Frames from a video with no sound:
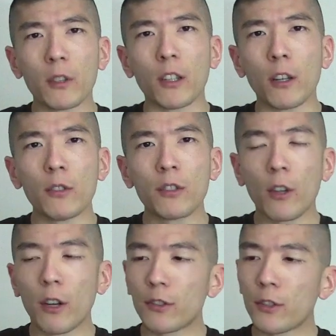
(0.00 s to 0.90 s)
the ghost
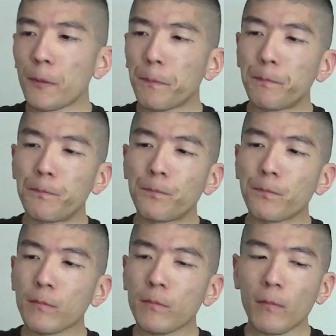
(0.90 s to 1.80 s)
salsa,
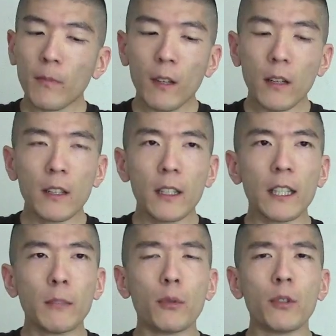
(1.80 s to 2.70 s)

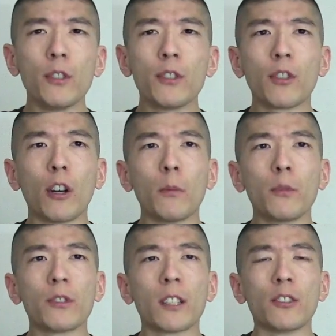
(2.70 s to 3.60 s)
it produced
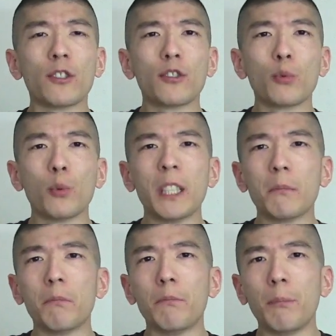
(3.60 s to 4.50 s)
almost like a
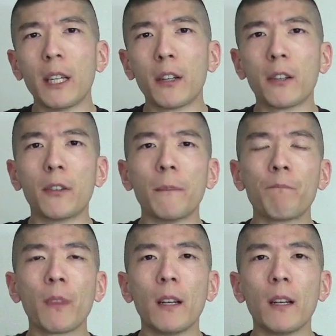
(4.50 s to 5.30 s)
sweet, bitter